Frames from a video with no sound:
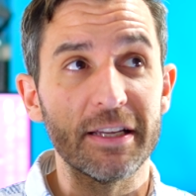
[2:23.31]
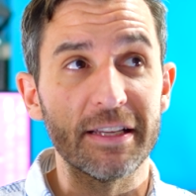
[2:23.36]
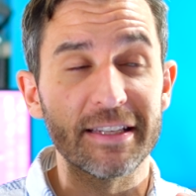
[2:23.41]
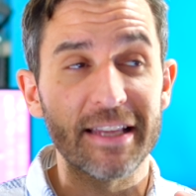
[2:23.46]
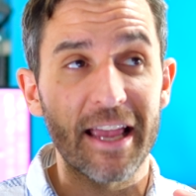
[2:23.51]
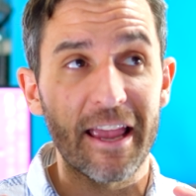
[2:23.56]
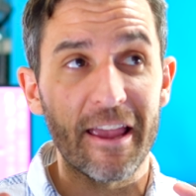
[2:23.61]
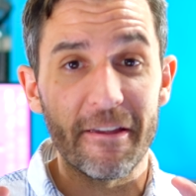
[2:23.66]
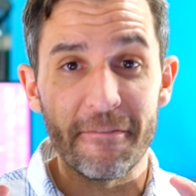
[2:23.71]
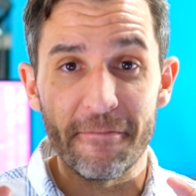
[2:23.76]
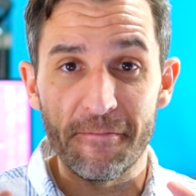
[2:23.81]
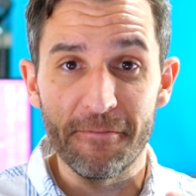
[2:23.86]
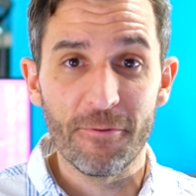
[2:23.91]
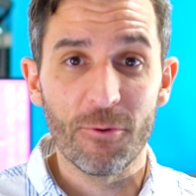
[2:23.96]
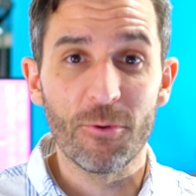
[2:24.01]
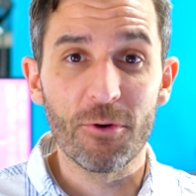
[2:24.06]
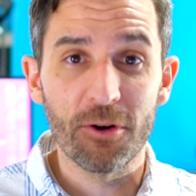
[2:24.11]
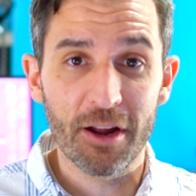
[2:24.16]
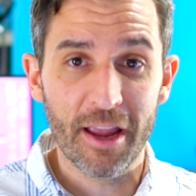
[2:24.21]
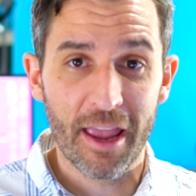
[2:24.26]
is a
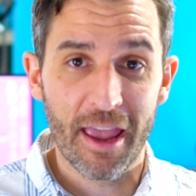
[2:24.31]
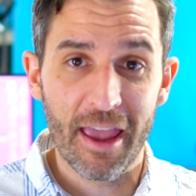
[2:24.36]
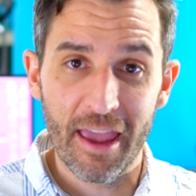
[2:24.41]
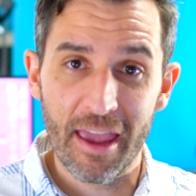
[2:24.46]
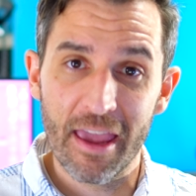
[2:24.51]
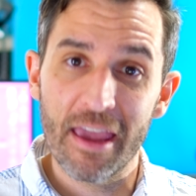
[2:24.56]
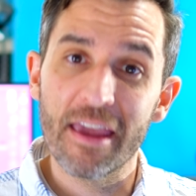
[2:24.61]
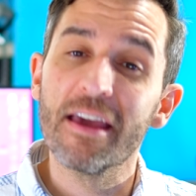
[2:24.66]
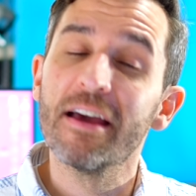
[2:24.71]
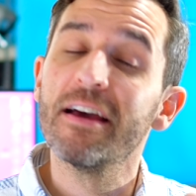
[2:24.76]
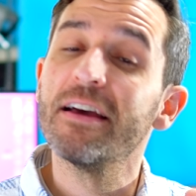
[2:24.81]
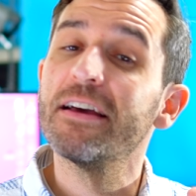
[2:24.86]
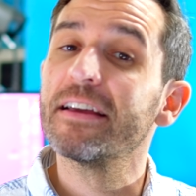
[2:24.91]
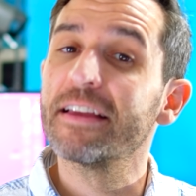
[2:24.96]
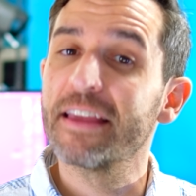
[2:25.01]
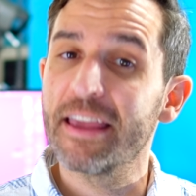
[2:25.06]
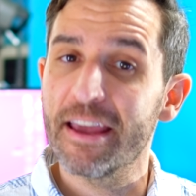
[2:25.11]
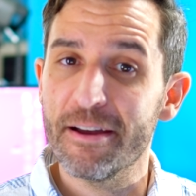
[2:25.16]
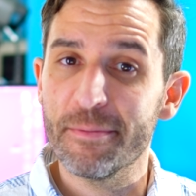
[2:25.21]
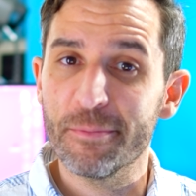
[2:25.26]
four K
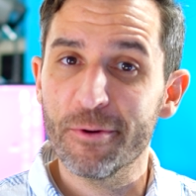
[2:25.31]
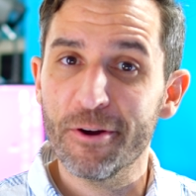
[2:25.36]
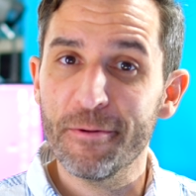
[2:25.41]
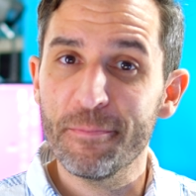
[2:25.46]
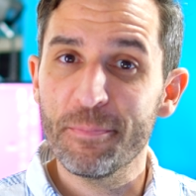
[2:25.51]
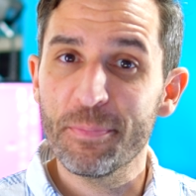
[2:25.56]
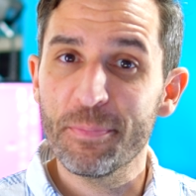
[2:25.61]
camera.